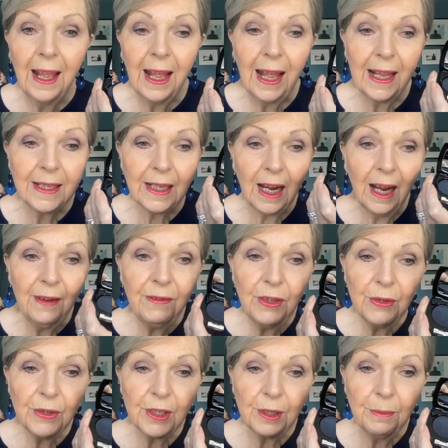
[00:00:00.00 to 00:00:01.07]
And I've
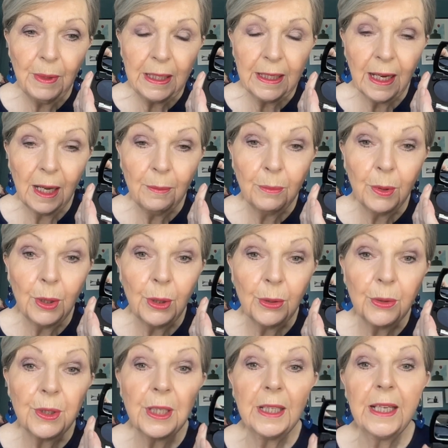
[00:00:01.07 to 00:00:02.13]
used the midnight blue
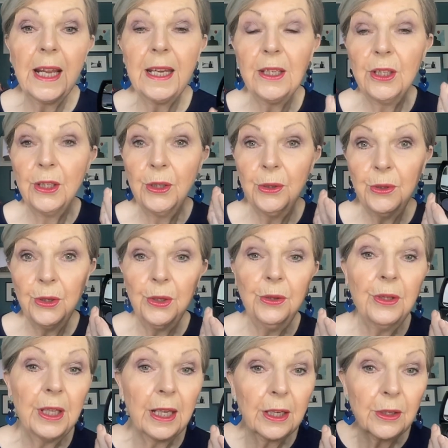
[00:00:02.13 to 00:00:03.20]
today to do two
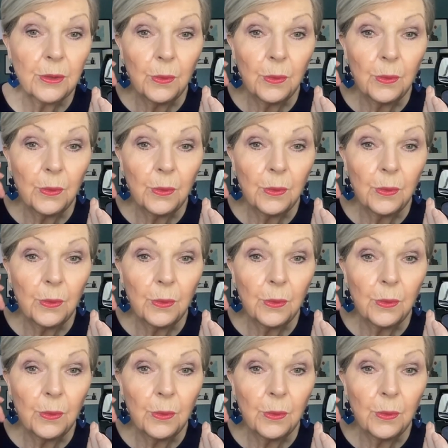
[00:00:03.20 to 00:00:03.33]
things.